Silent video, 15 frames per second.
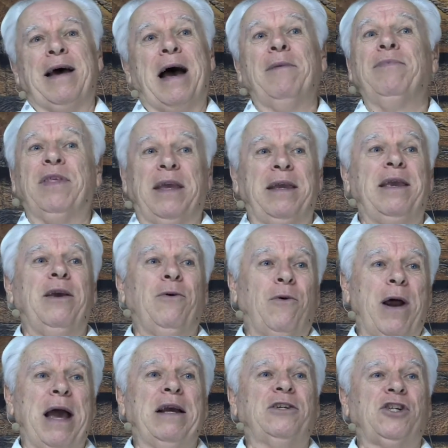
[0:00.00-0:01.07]
I'm thinking
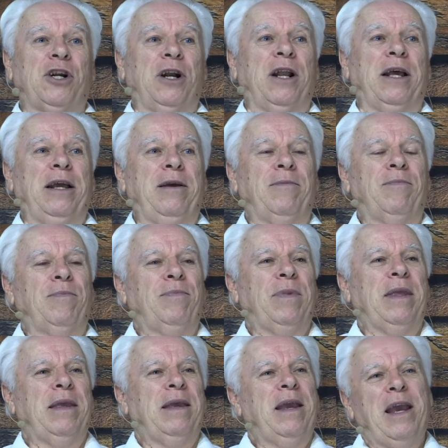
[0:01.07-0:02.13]
rationally.
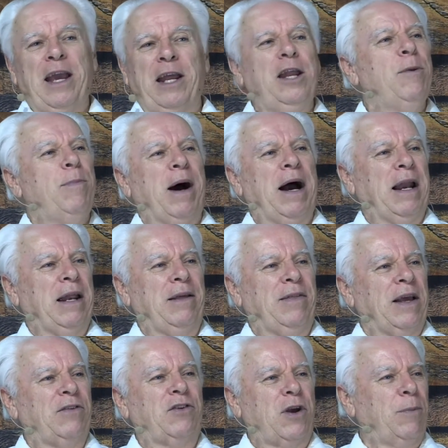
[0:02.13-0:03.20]
Anybody
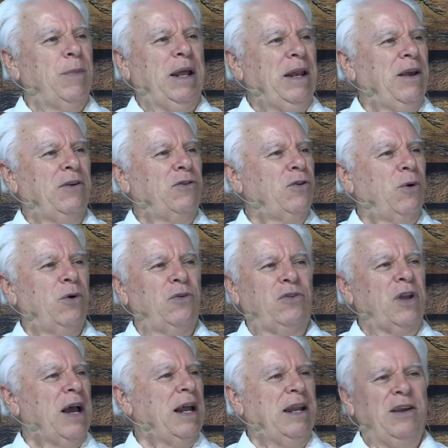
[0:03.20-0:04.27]
that's committing
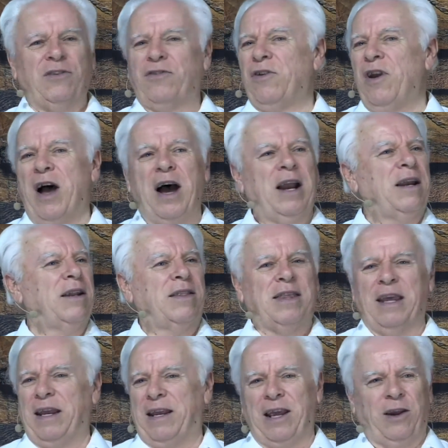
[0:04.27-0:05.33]
suicide is not
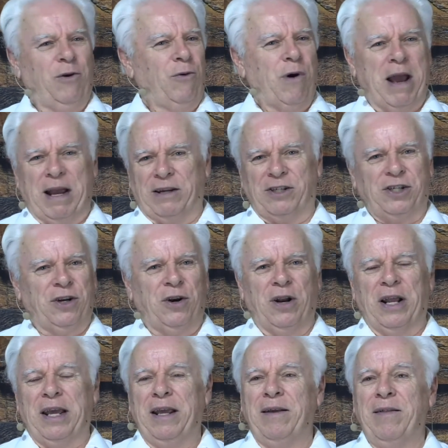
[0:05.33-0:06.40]
thinking
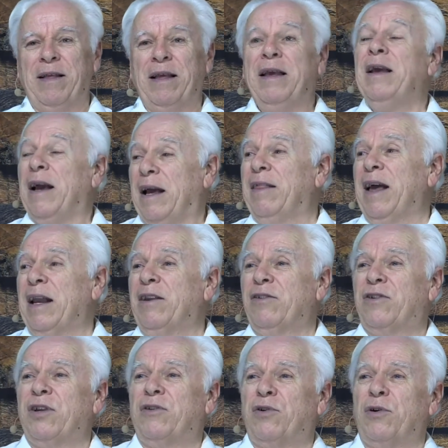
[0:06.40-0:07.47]
rationally. And that
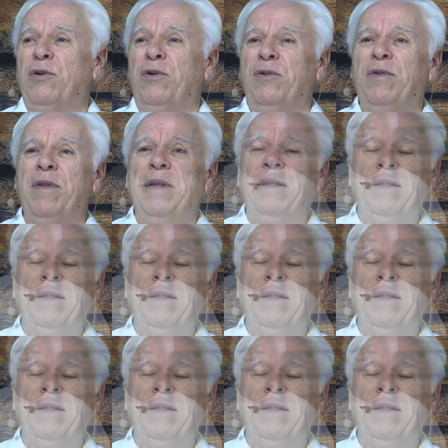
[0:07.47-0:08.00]
is the truth.